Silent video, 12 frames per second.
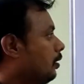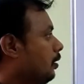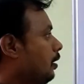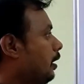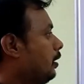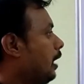
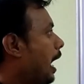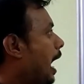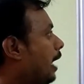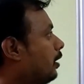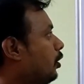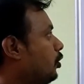Right? The
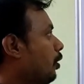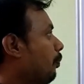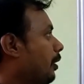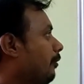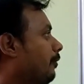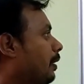actor
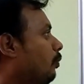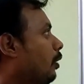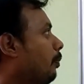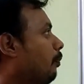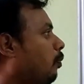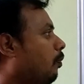jumping from
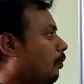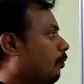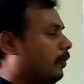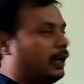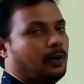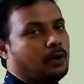one
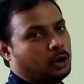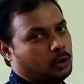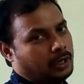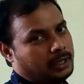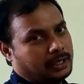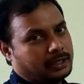tower to
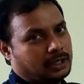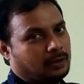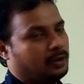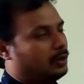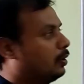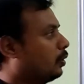another
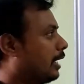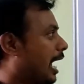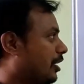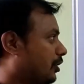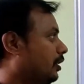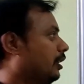tower to
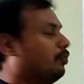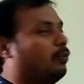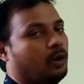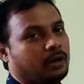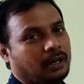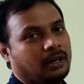catch that
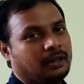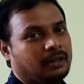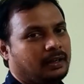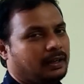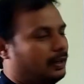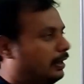bottle.
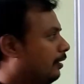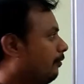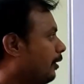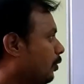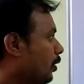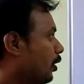Right?
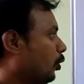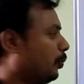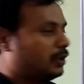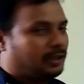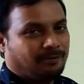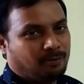For 20
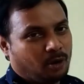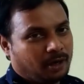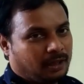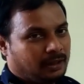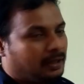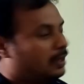rupees of bottle,